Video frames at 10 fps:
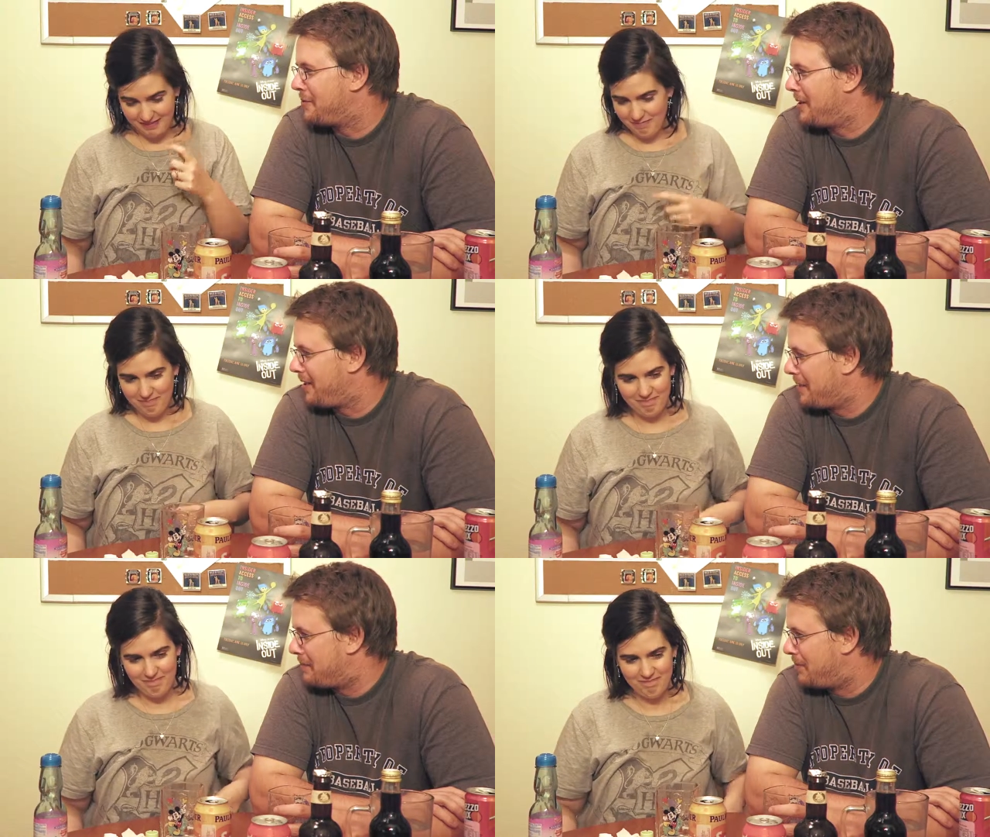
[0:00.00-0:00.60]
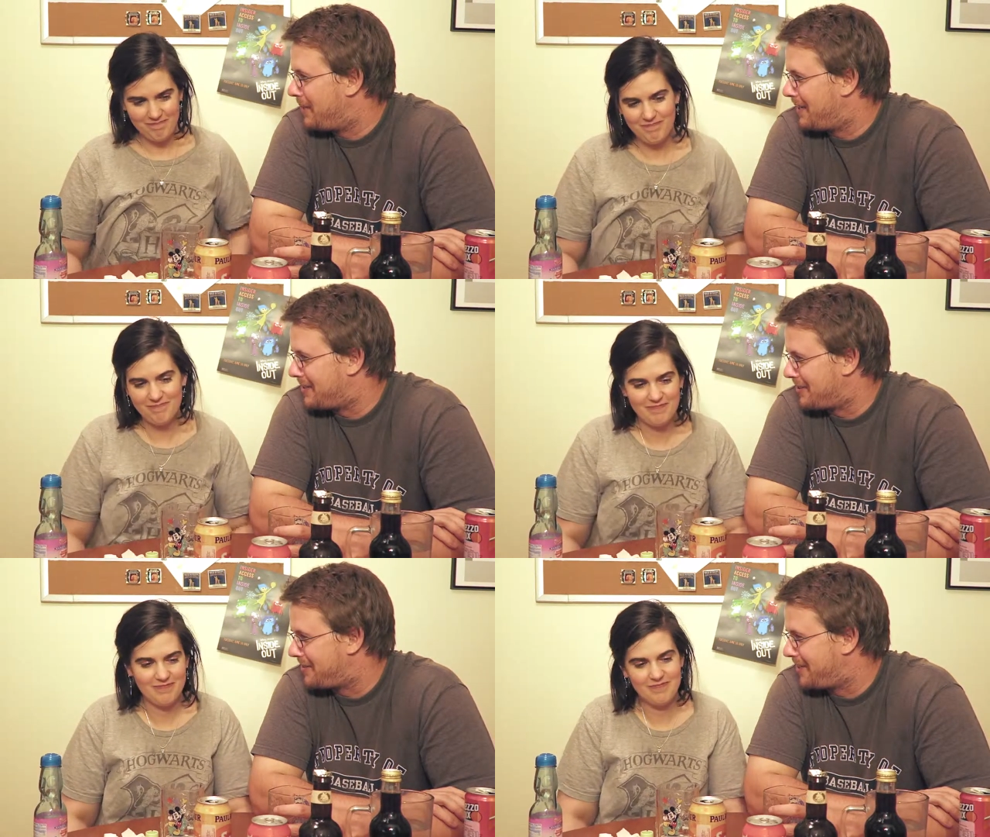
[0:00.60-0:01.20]
Speaker 1: That's why I put it
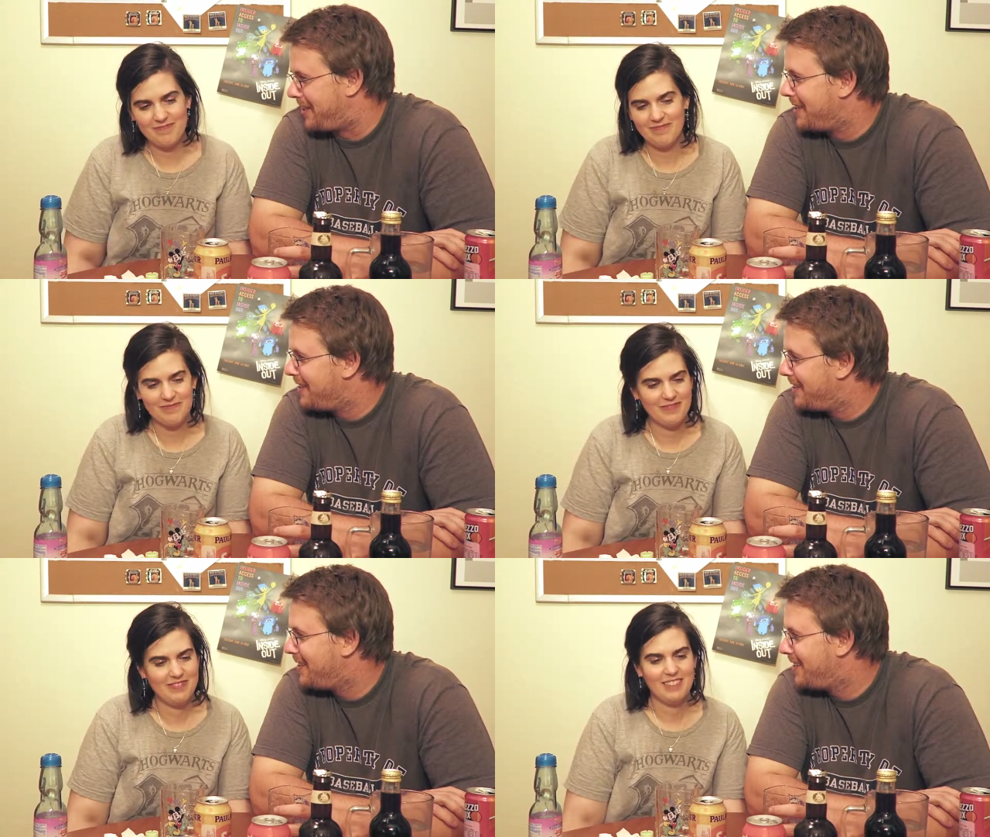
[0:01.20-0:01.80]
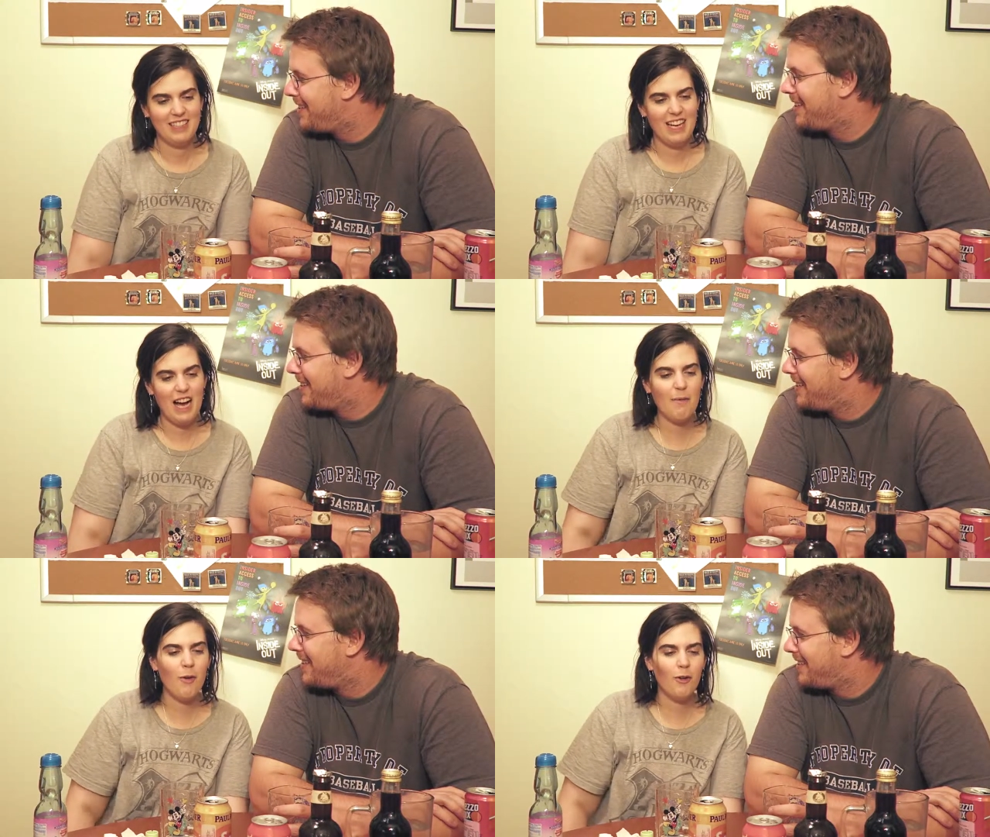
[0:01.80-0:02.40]
as a 3.
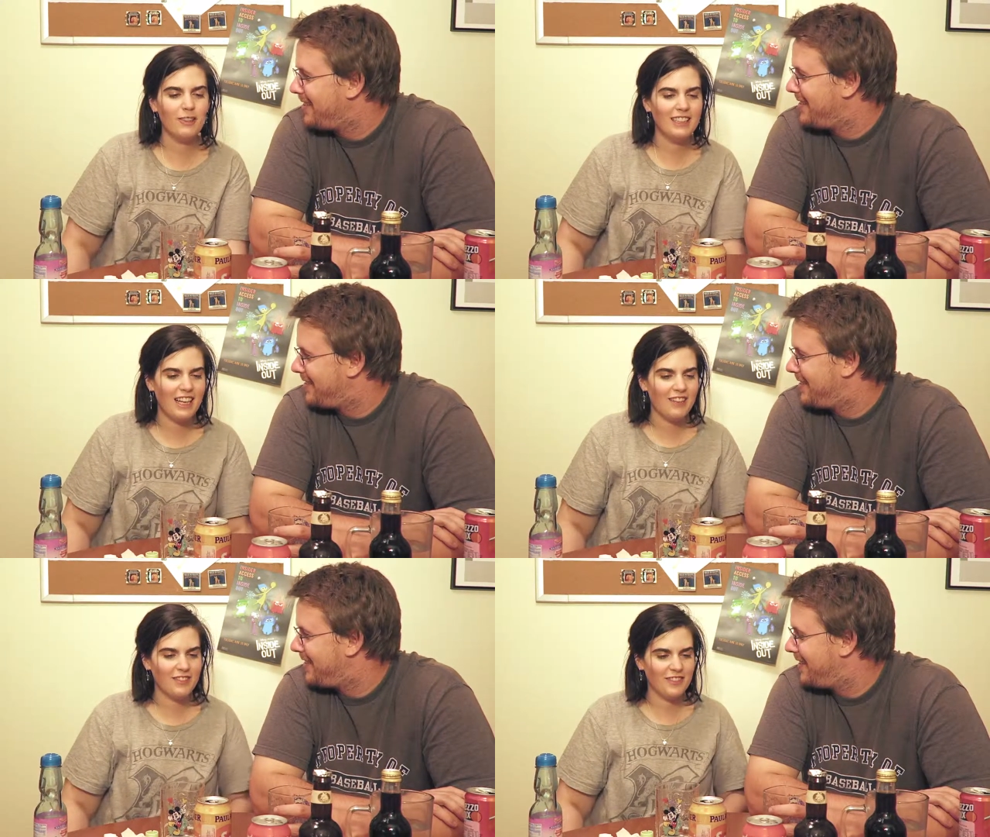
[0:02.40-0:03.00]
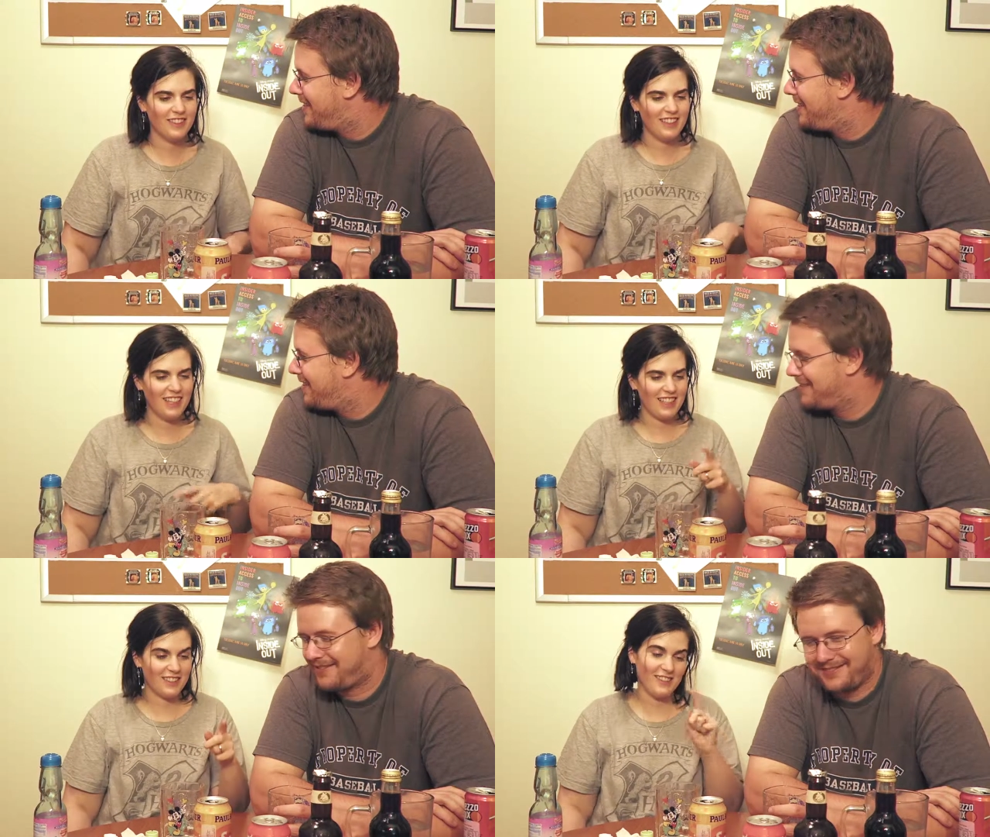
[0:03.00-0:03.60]
Speaker 2: I'm holding out for the
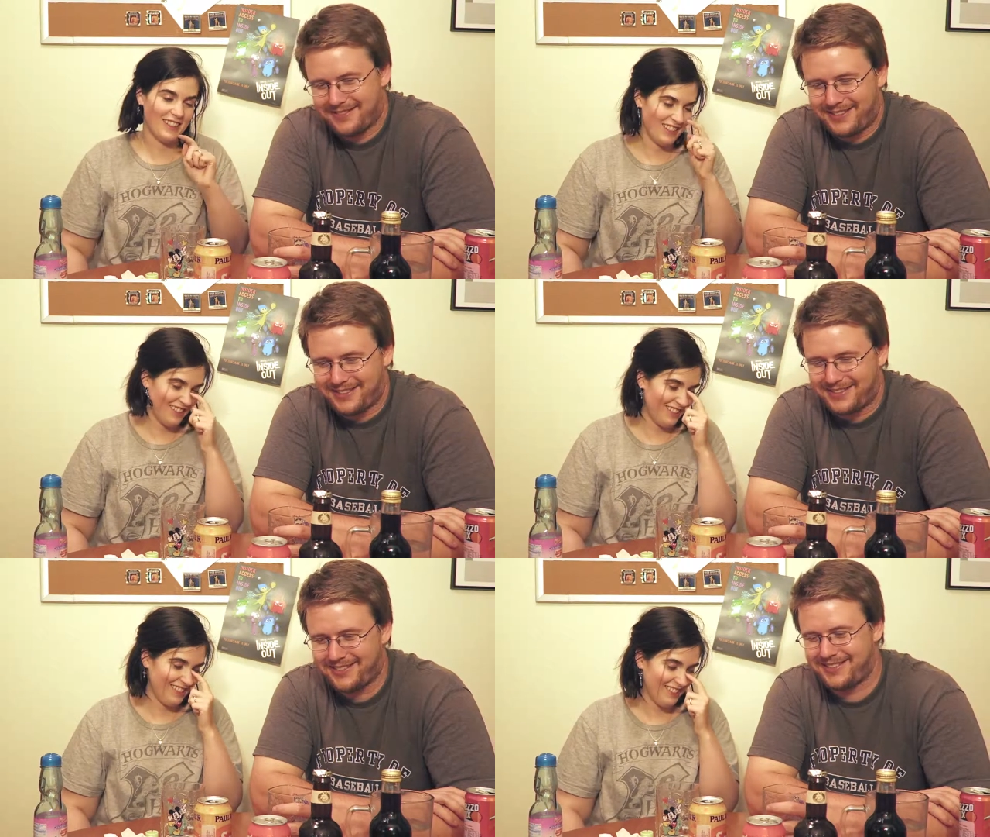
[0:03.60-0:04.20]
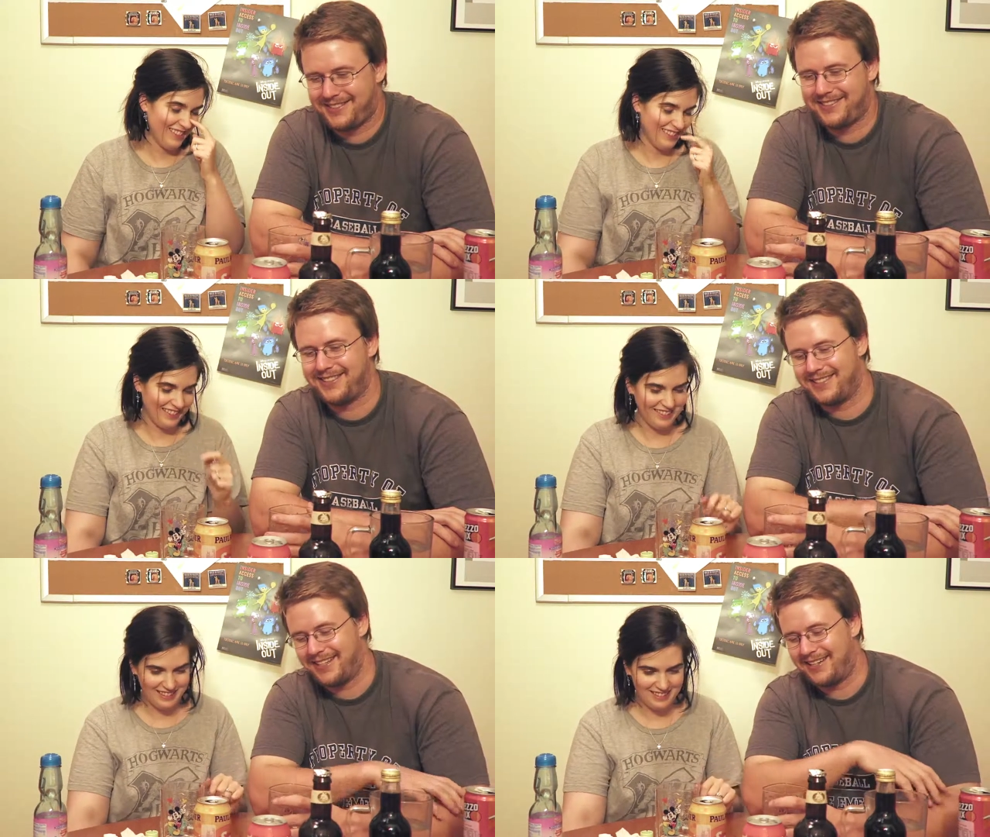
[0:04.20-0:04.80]
next one.
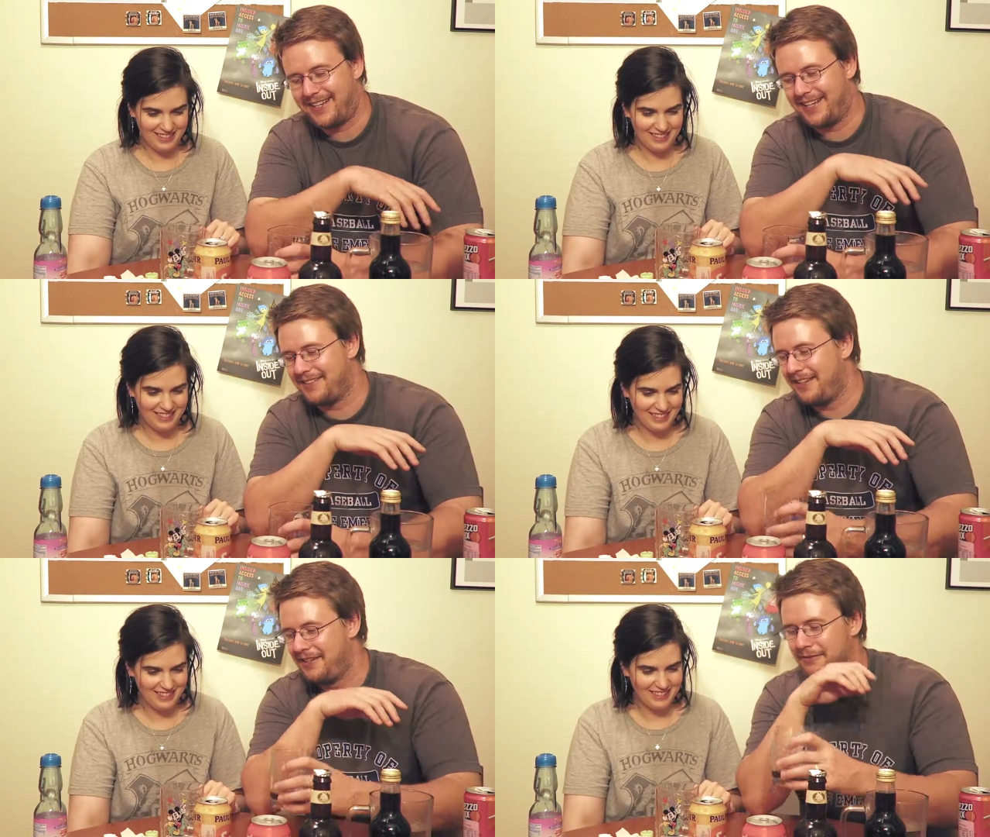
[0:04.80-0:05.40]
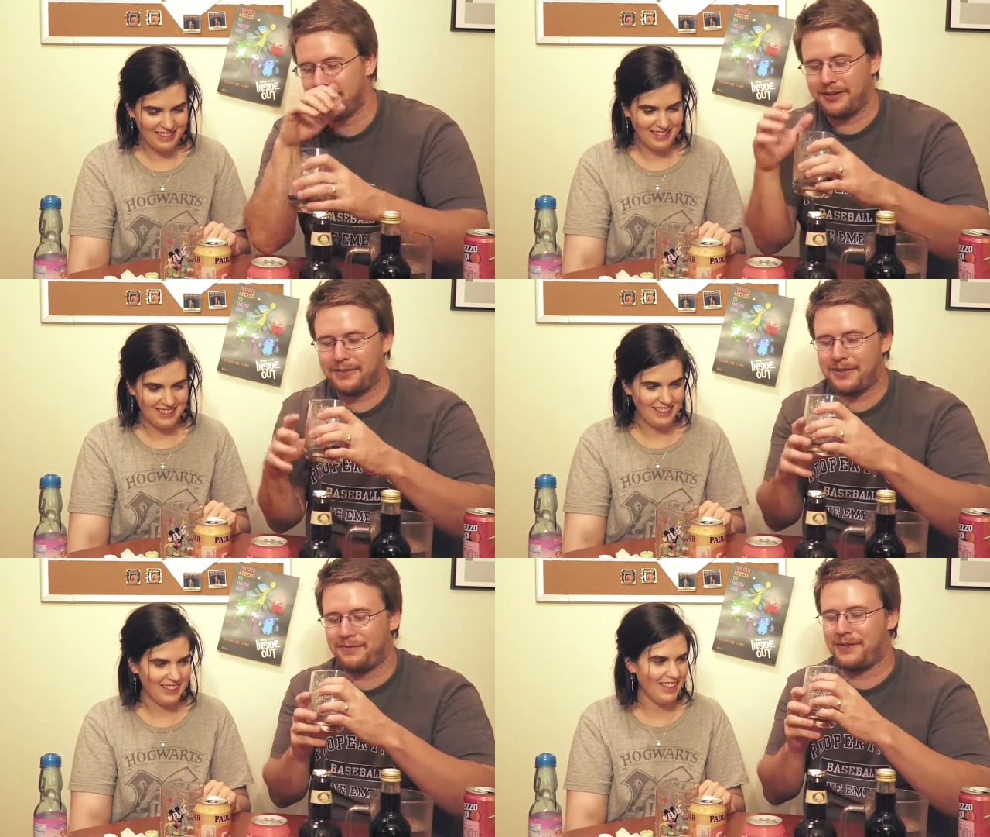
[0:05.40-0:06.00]
Speaker 1: All right. Well,
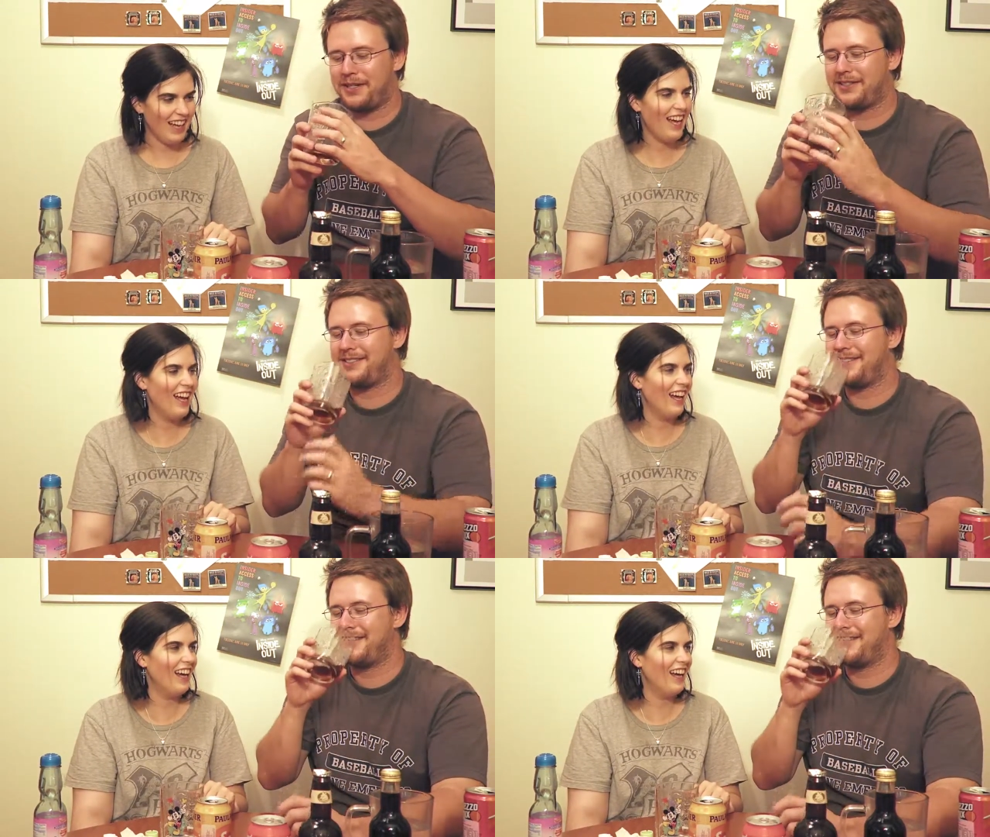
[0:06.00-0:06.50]
let me finish.